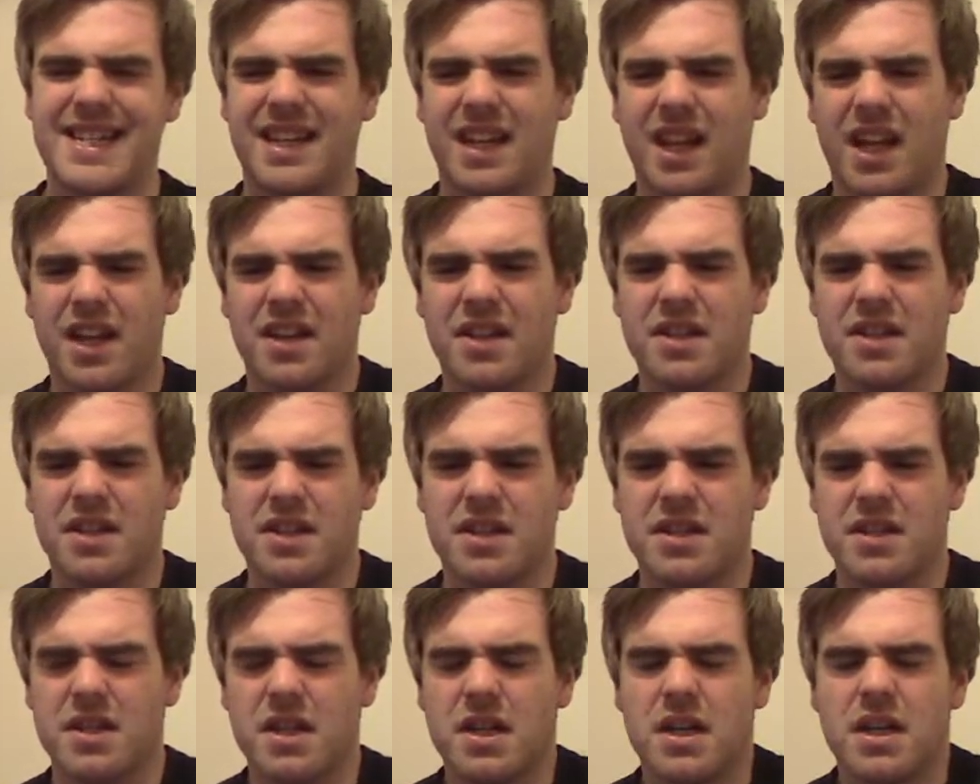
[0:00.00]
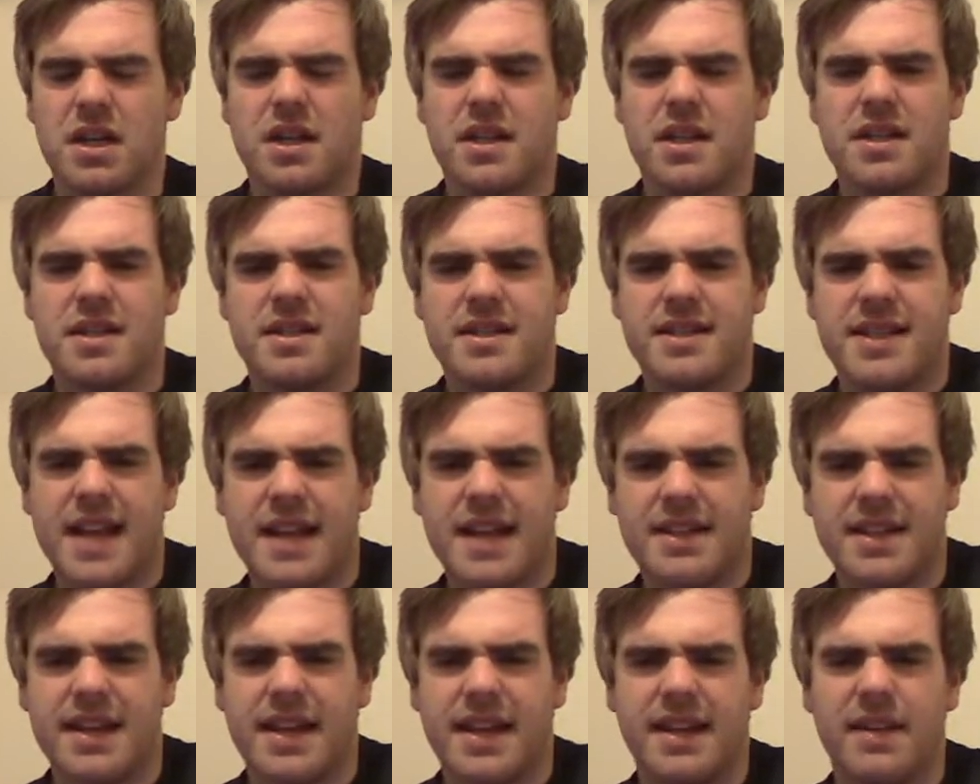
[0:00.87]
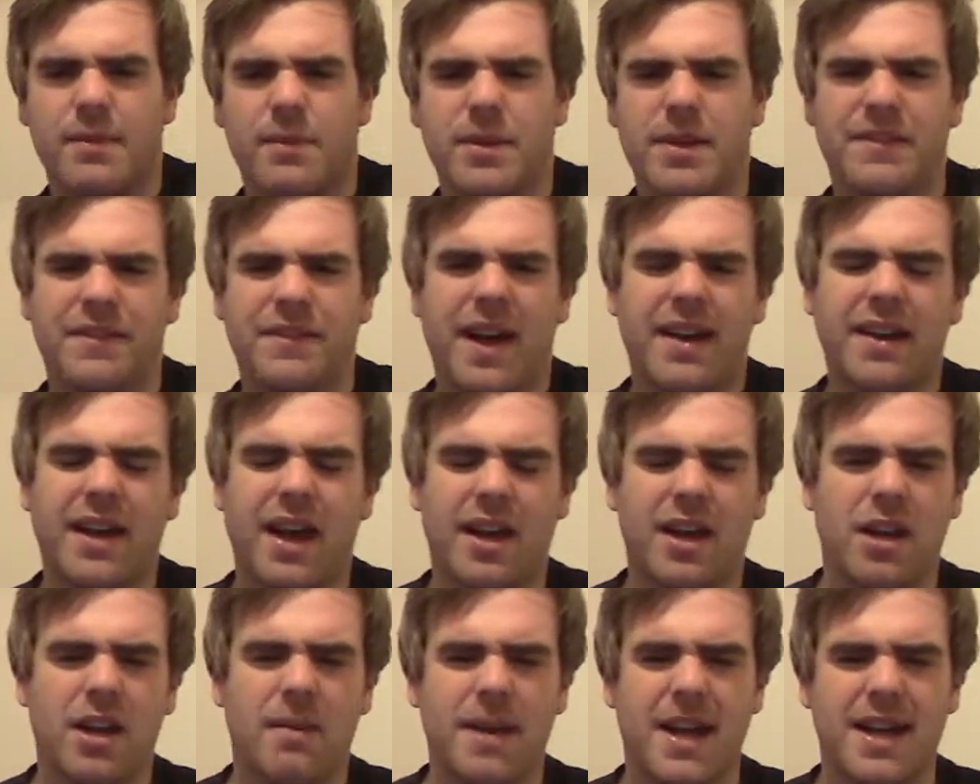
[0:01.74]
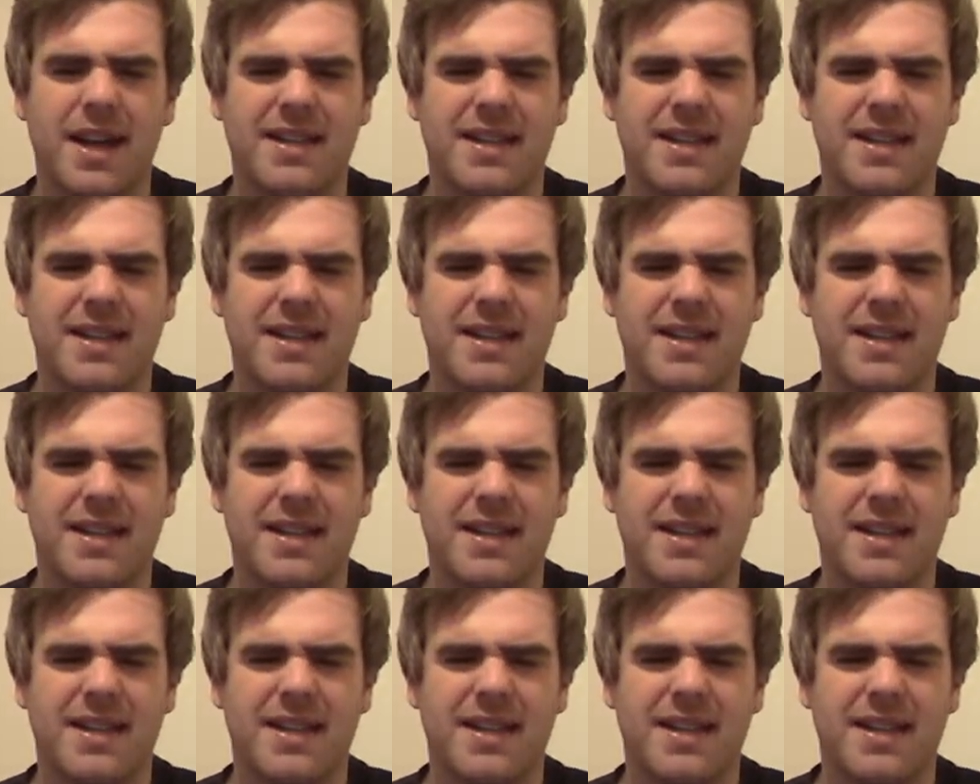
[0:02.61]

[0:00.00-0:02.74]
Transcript: London setting. We found out a little bit.